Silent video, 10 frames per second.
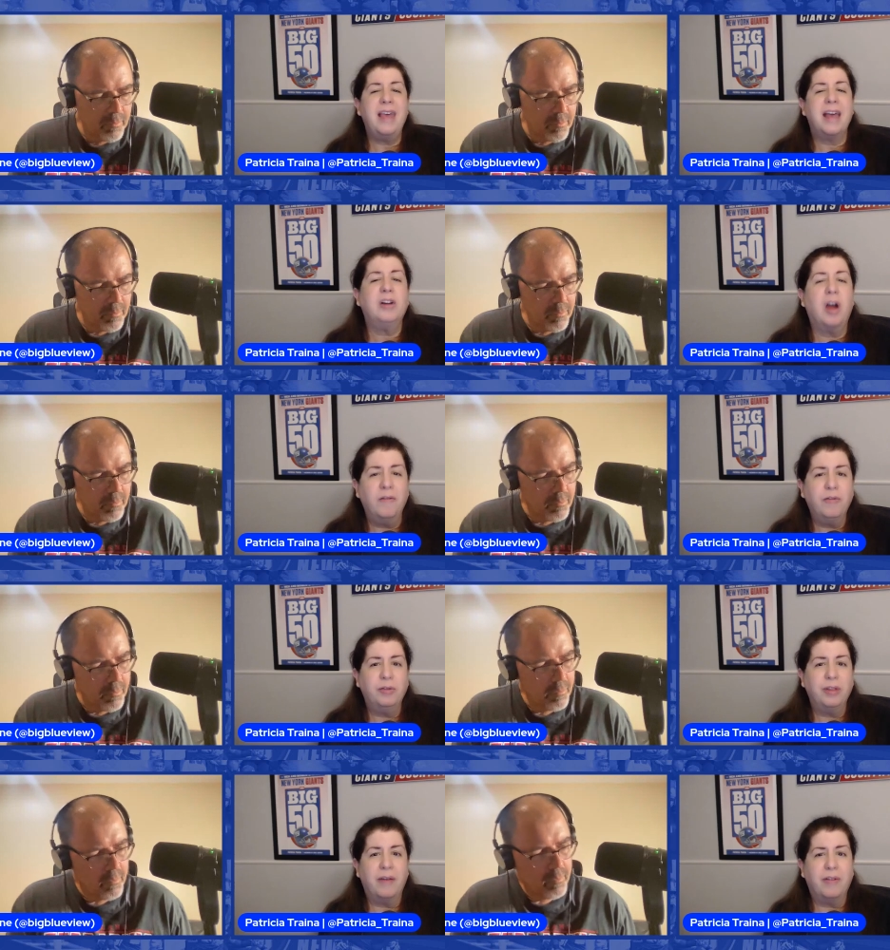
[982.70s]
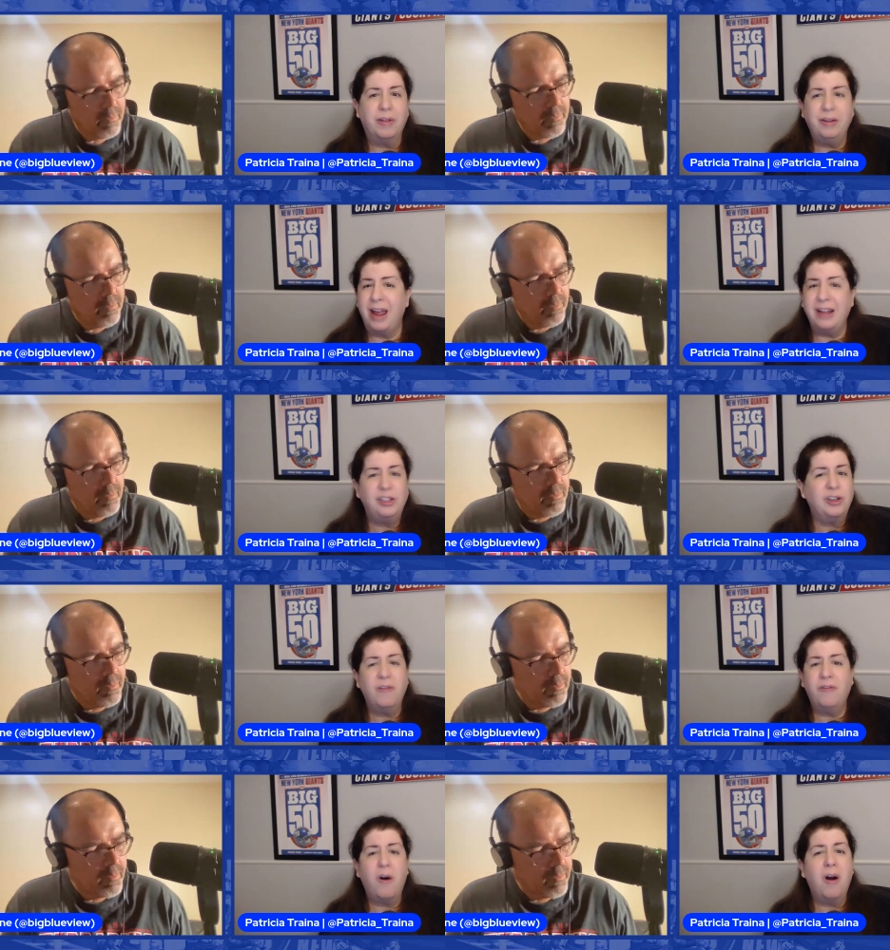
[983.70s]
Speaker 1: that comfort level. And, and so
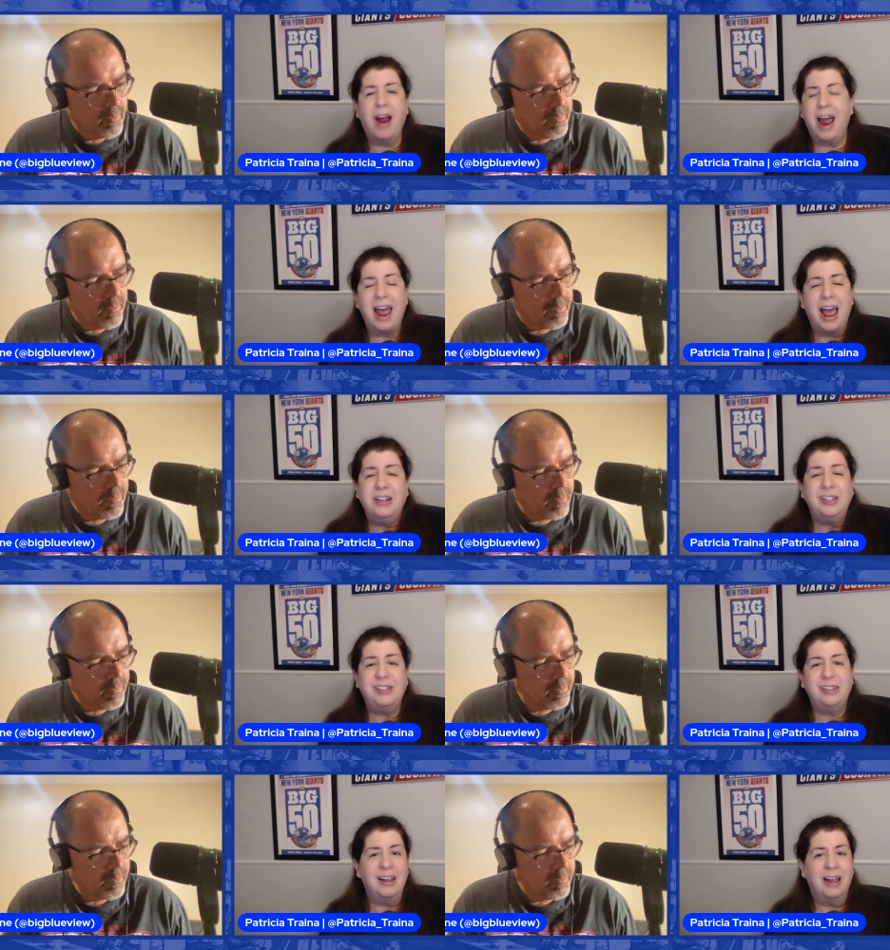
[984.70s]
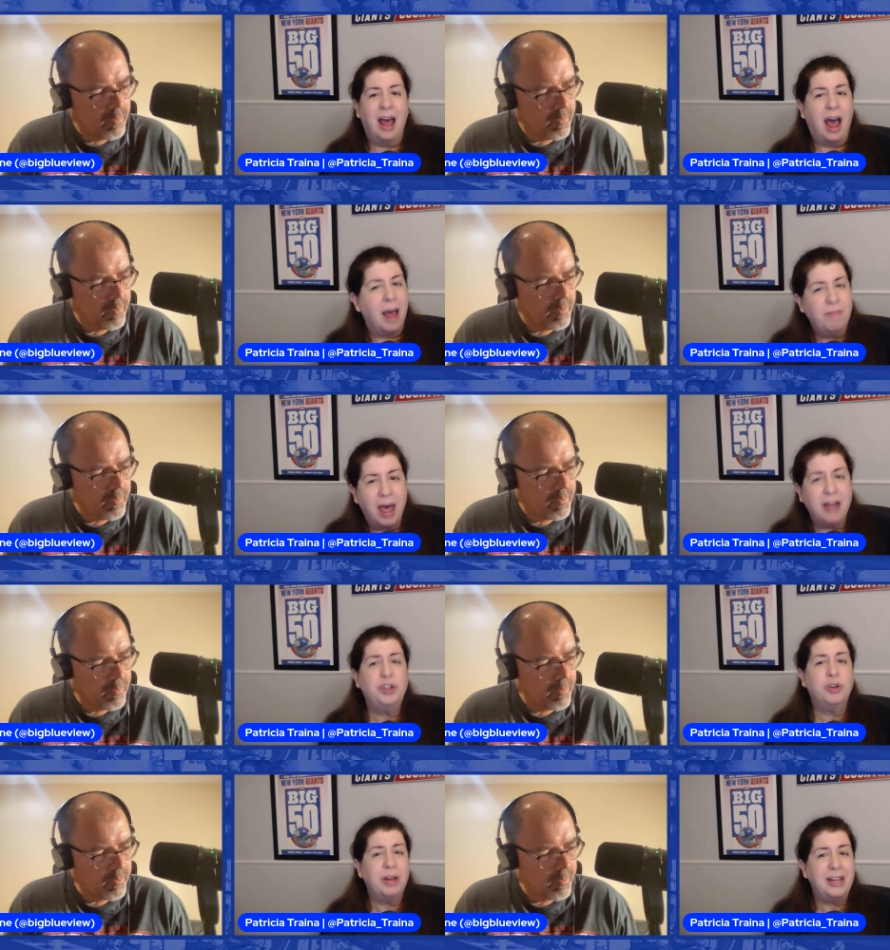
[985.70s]
far, I, I just, I'm not
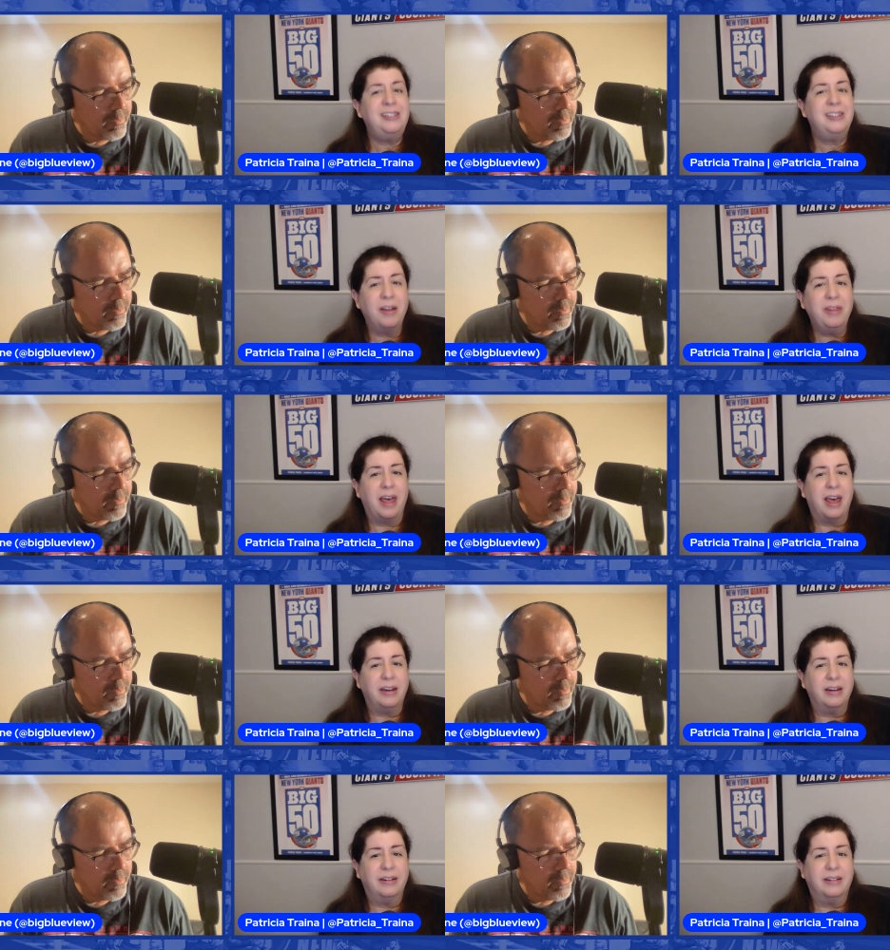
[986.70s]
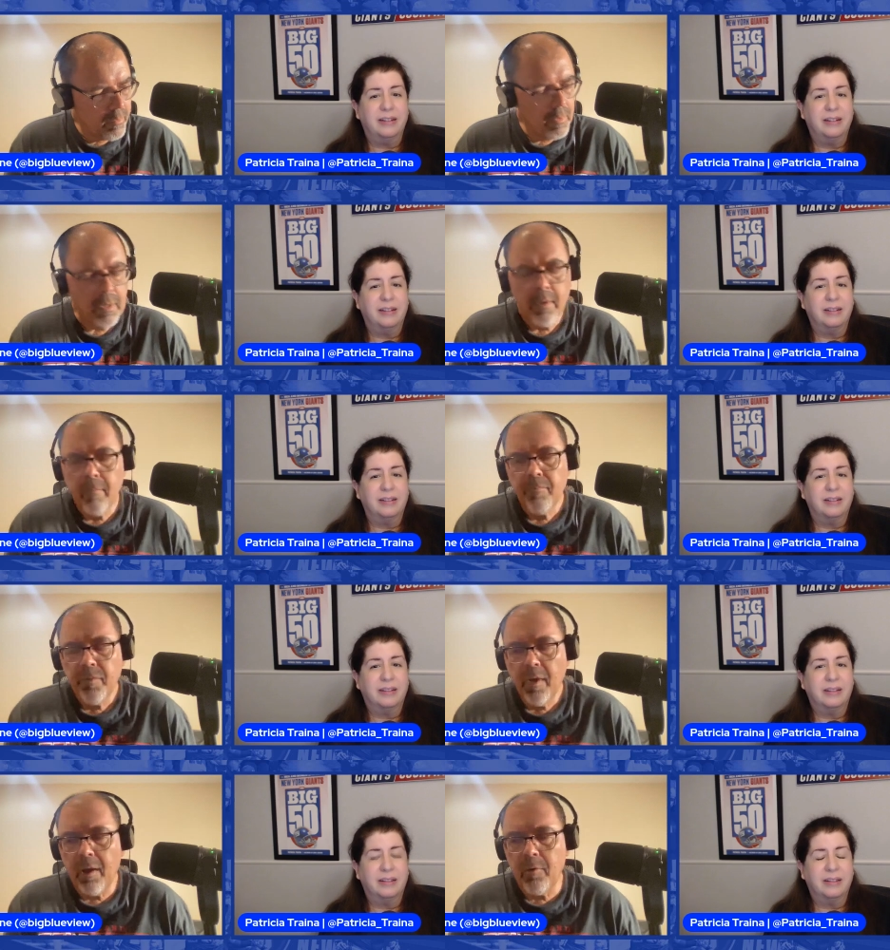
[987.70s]
sure he's done that.
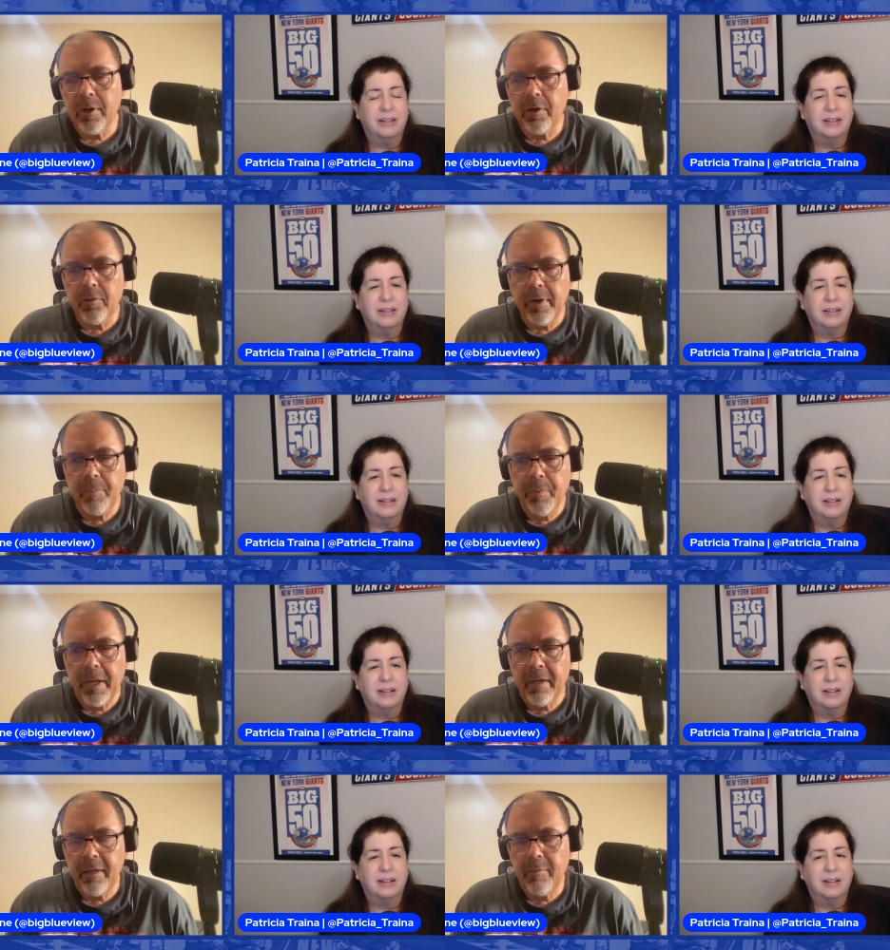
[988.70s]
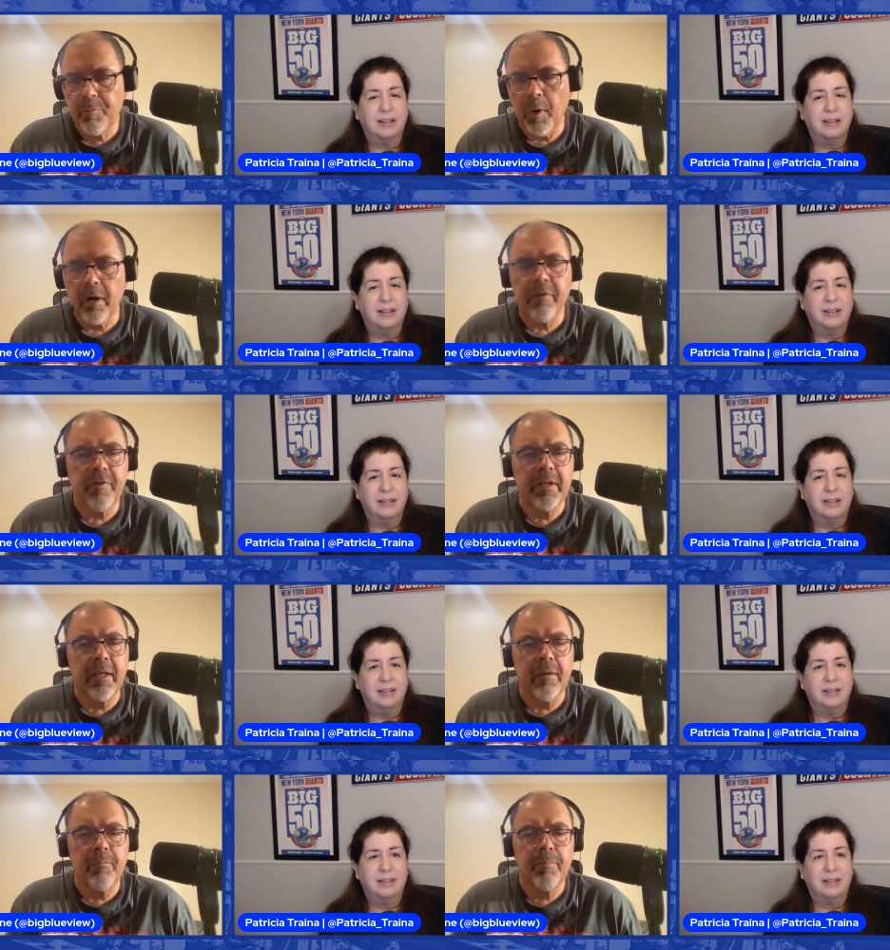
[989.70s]
Speaker 2: I would agree, Patty. Part of
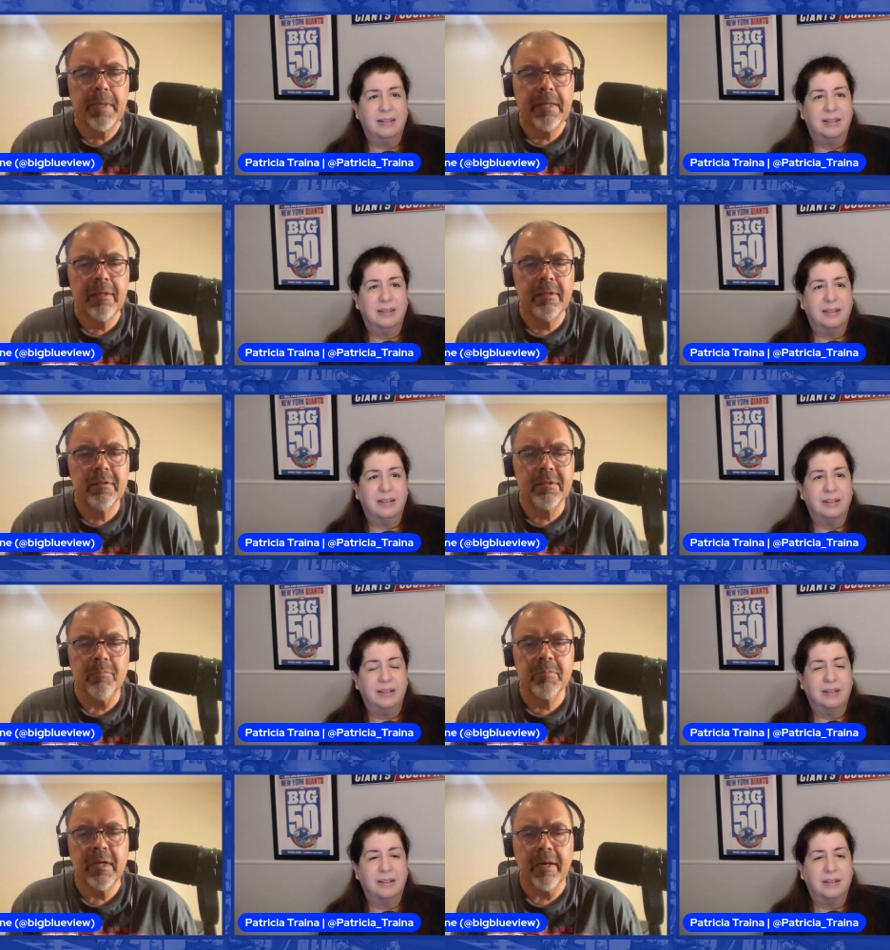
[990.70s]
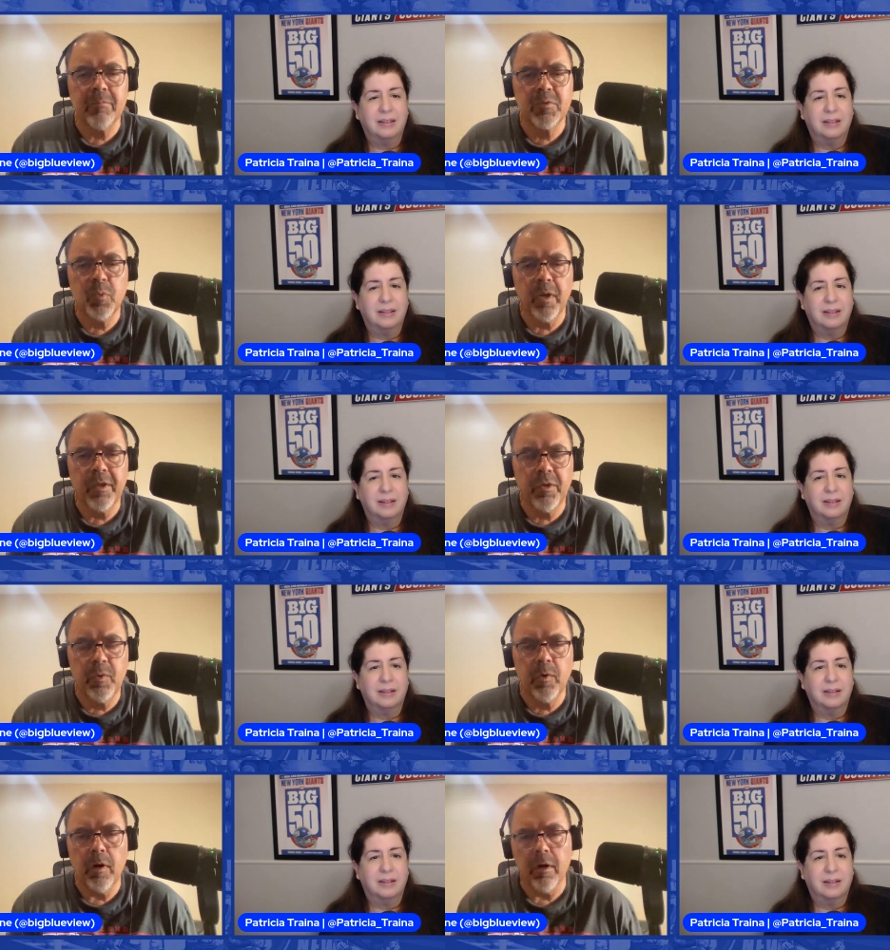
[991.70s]
it can be sometimes when you